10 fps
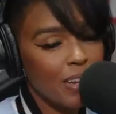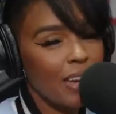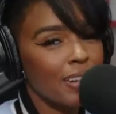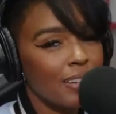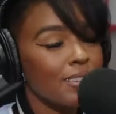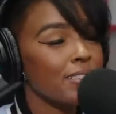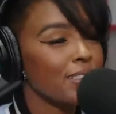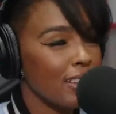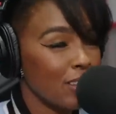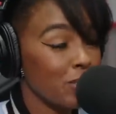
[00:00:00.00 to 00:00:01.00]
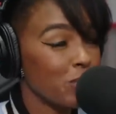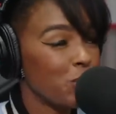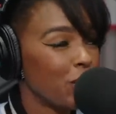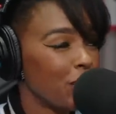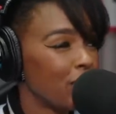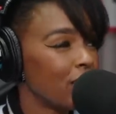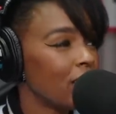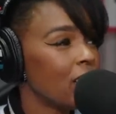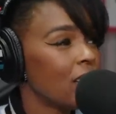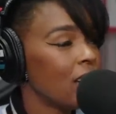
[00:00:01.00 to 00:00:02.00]
And another thing that was going on,
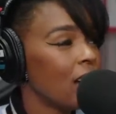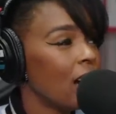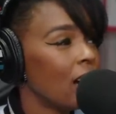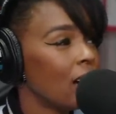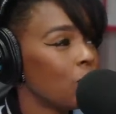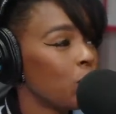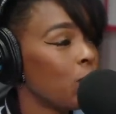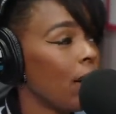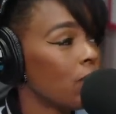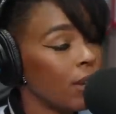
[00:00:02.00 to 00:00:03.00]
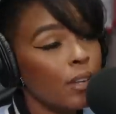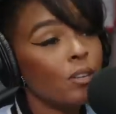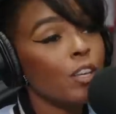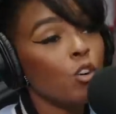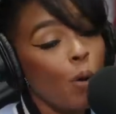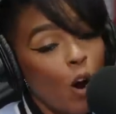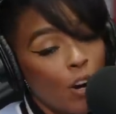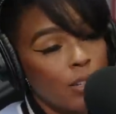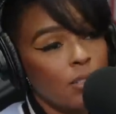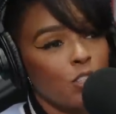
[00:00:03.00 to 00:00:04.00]
uh, we were having illegal
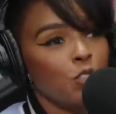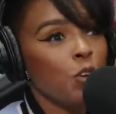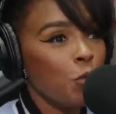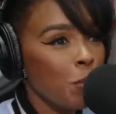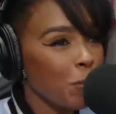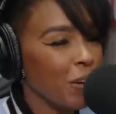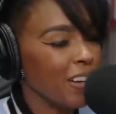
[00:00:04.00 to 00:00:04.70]
parties because you don't remember